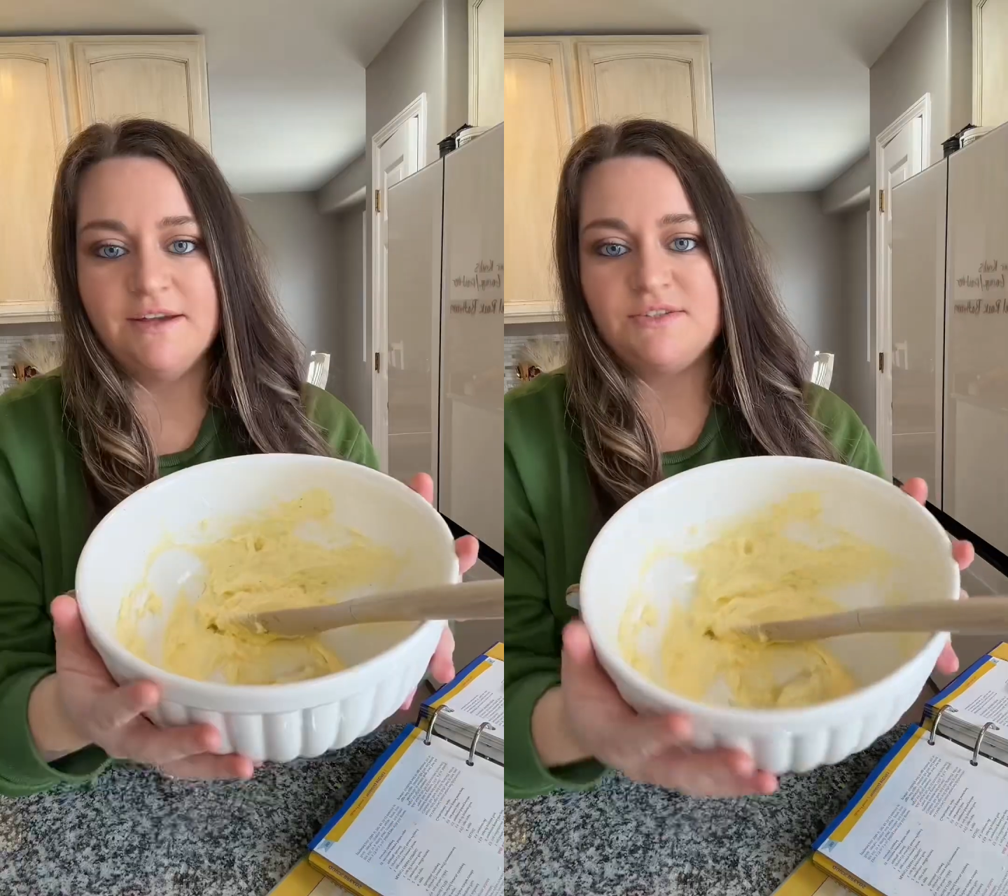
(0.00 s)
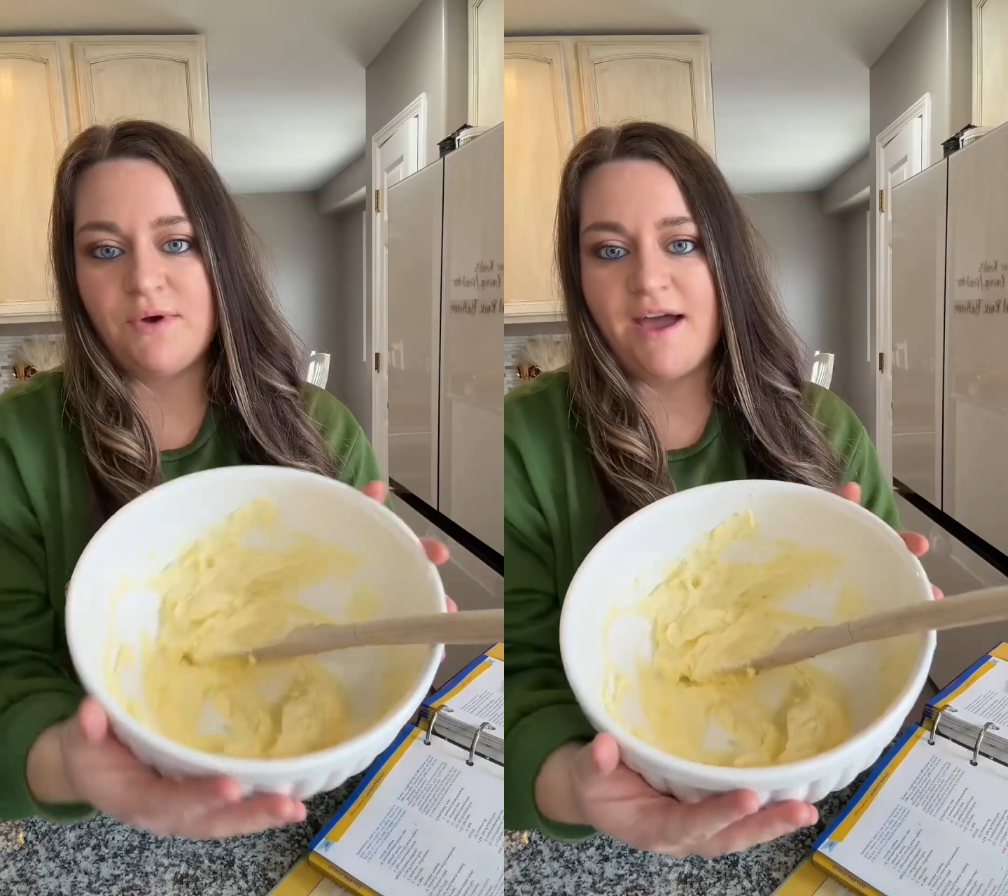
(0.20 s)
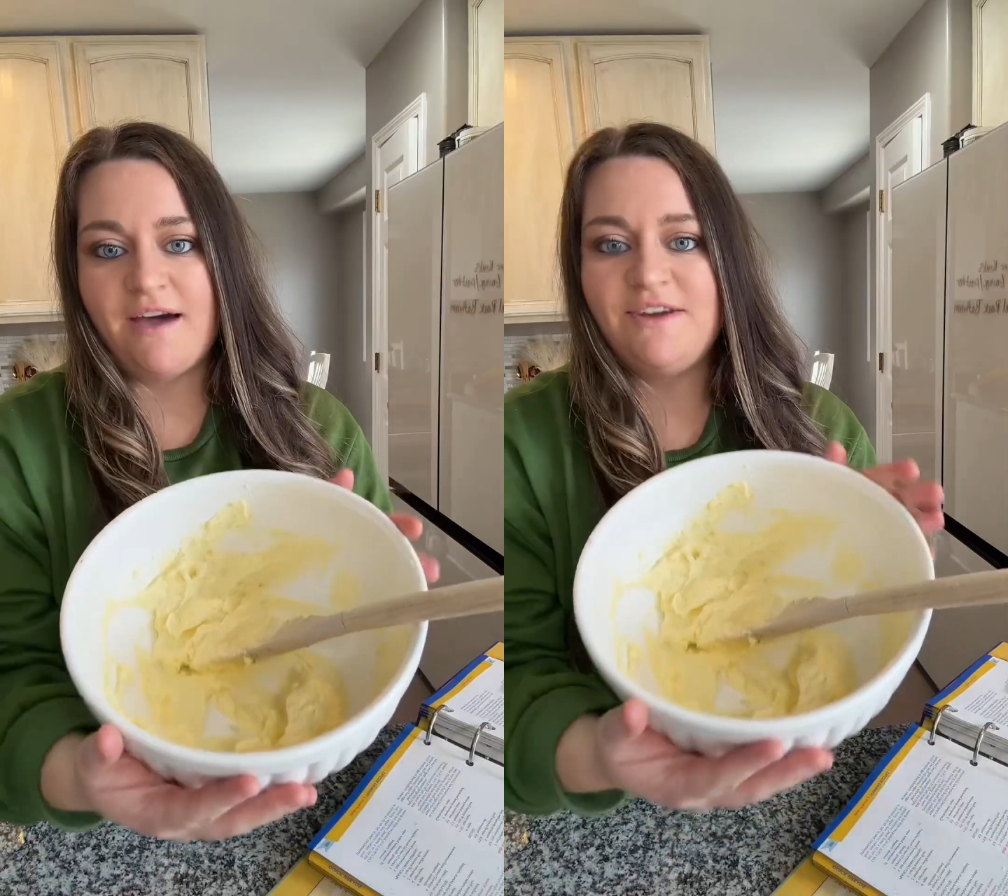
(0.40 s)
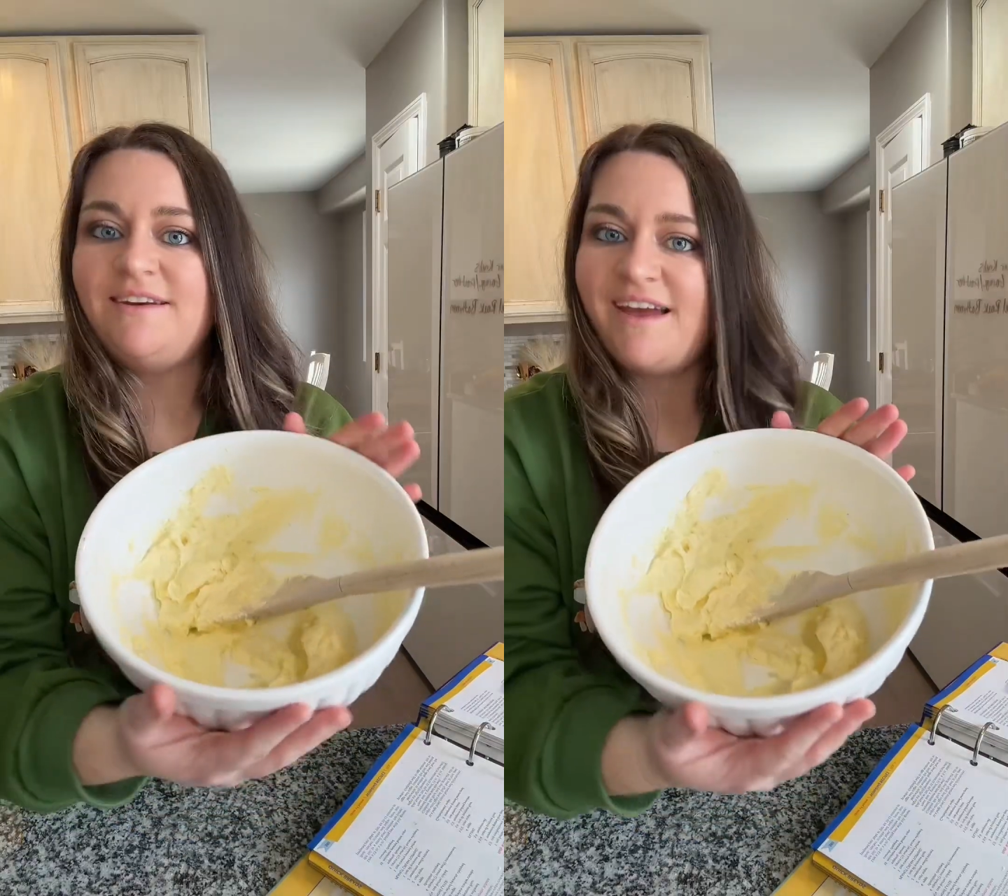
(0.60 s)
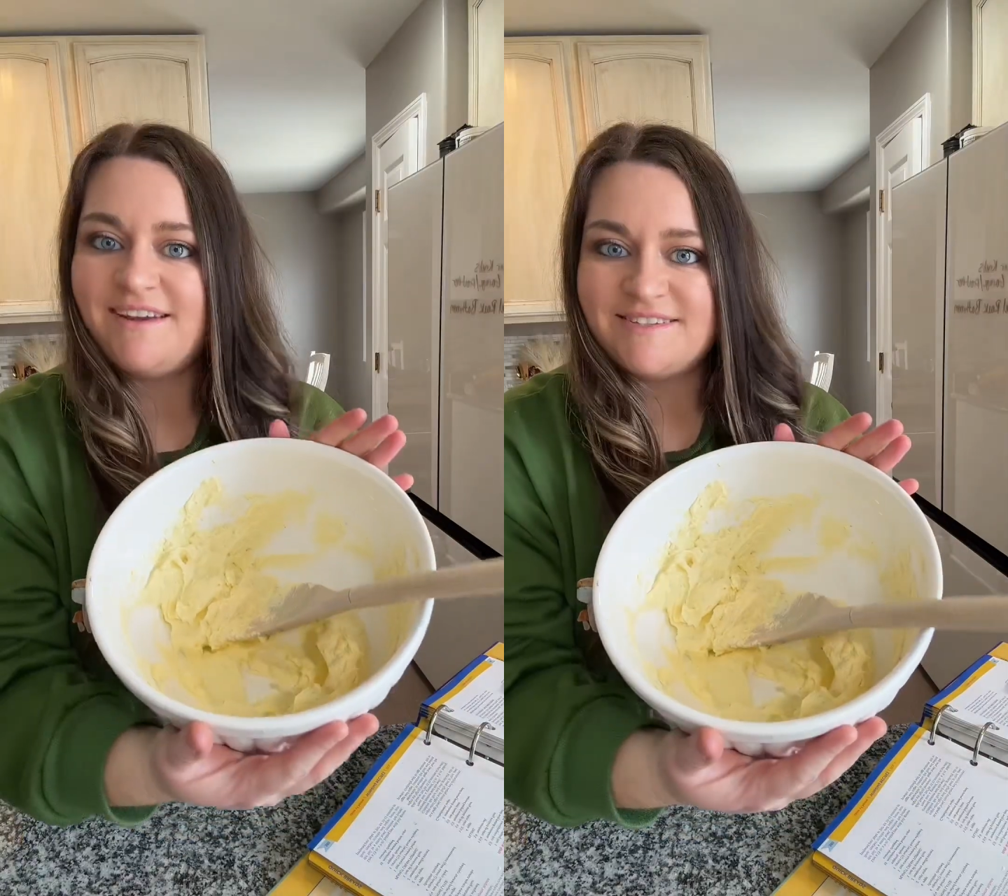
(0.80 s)
So I have it
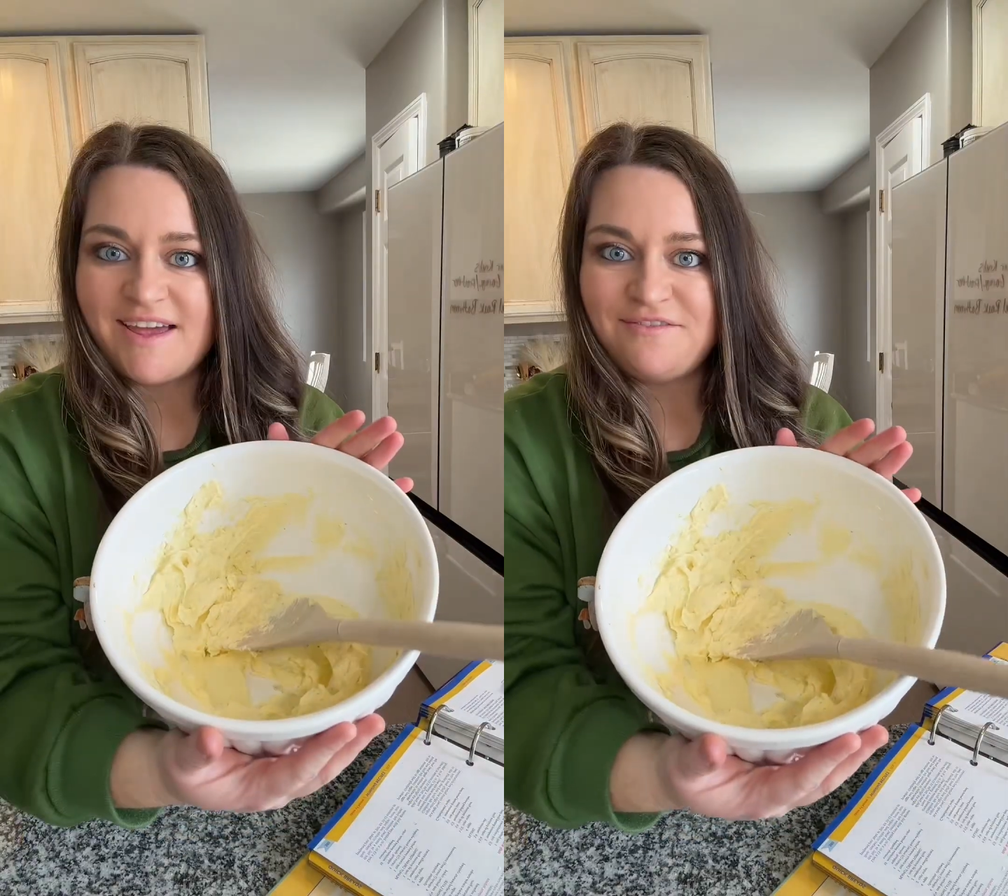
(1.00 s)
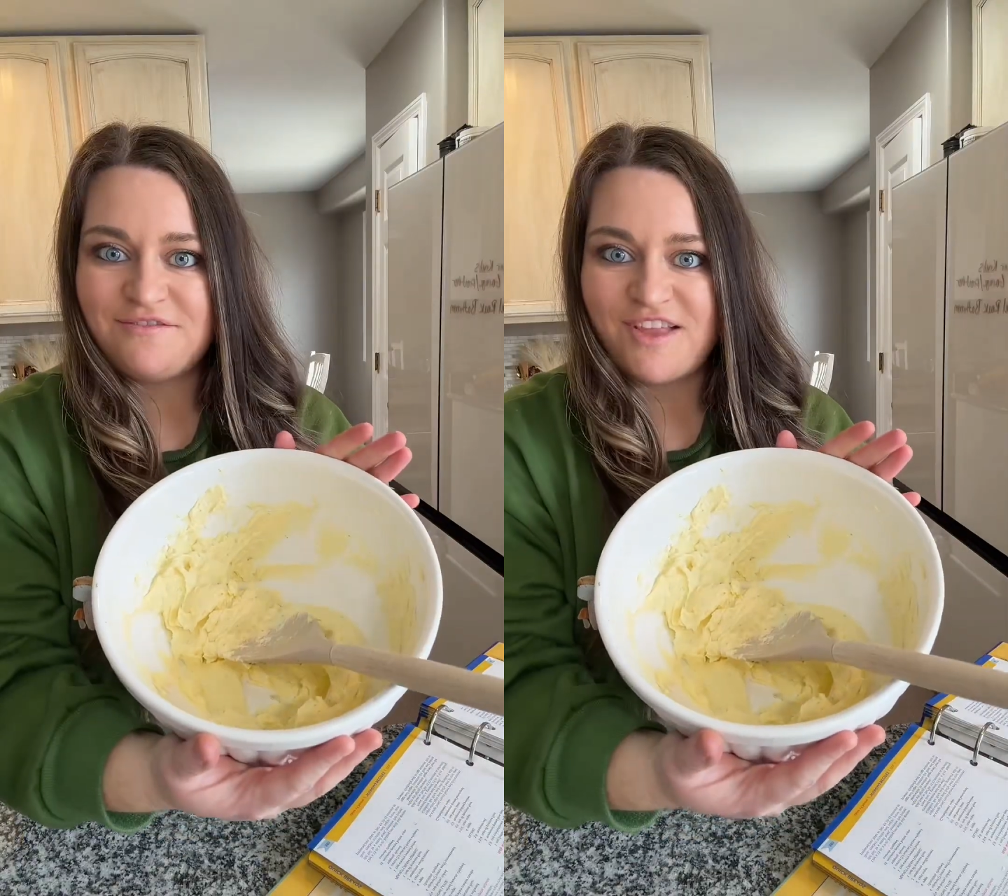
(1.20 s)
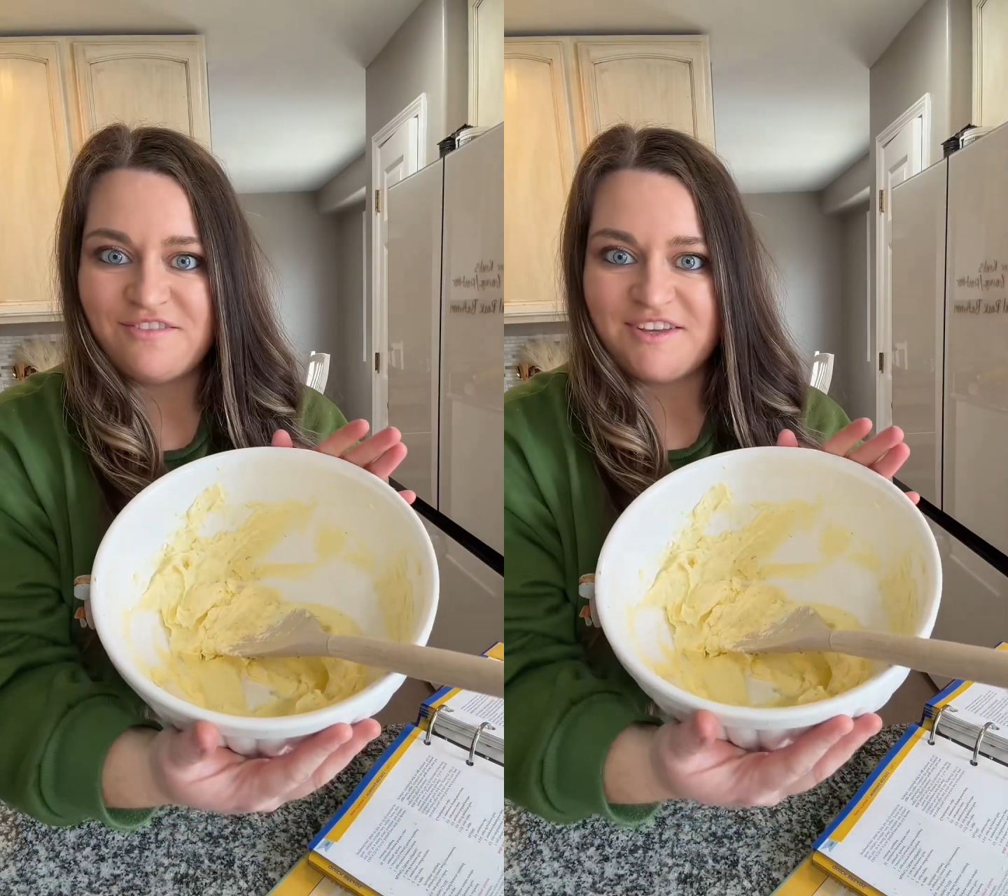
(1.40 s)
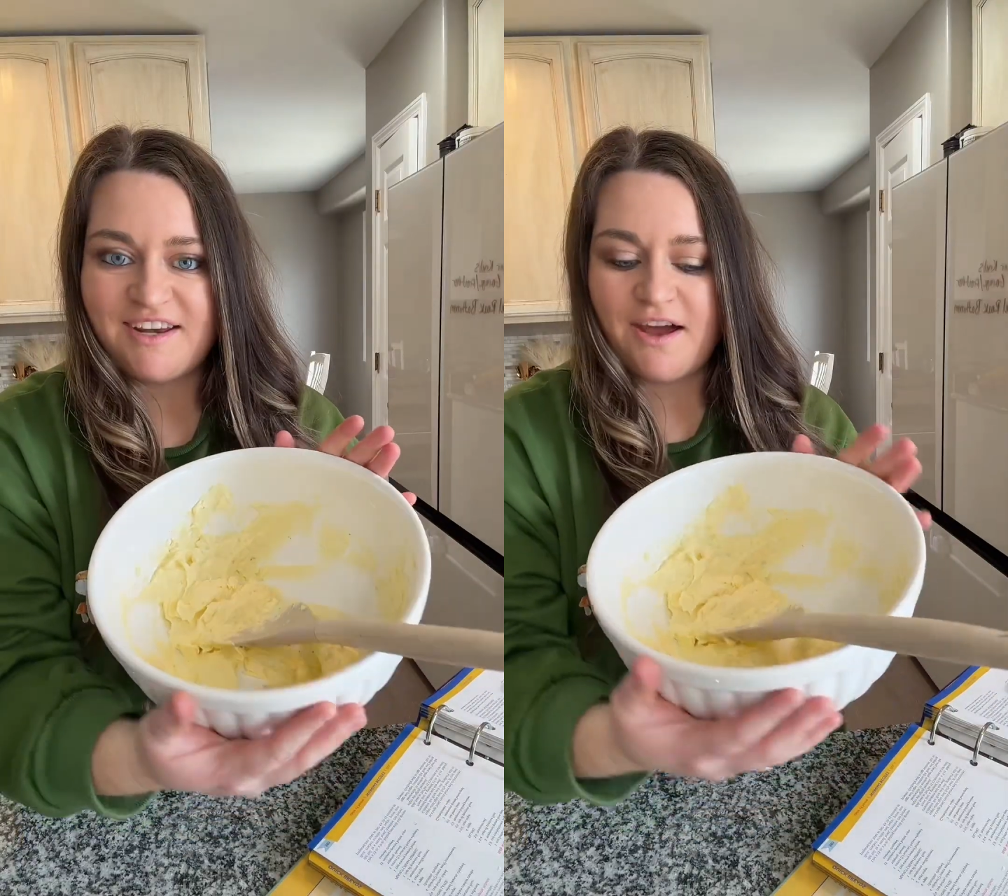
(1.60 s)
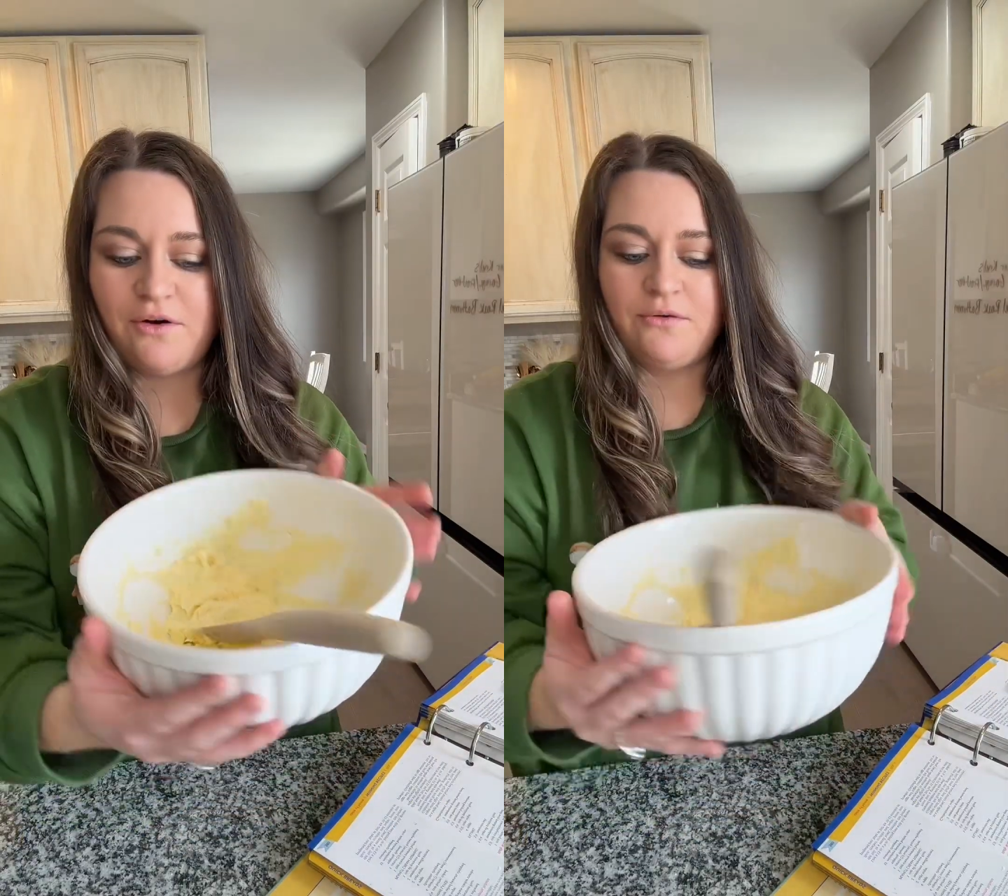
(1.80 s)
nice and fluffy
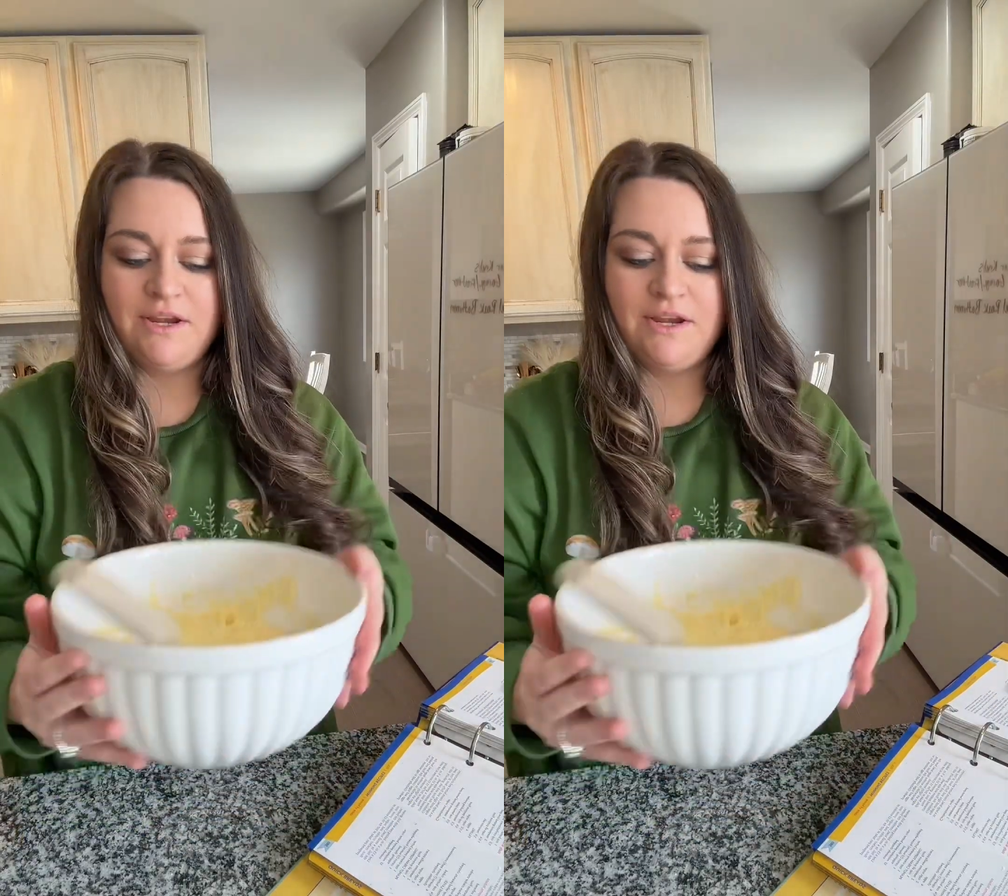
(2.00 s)
now.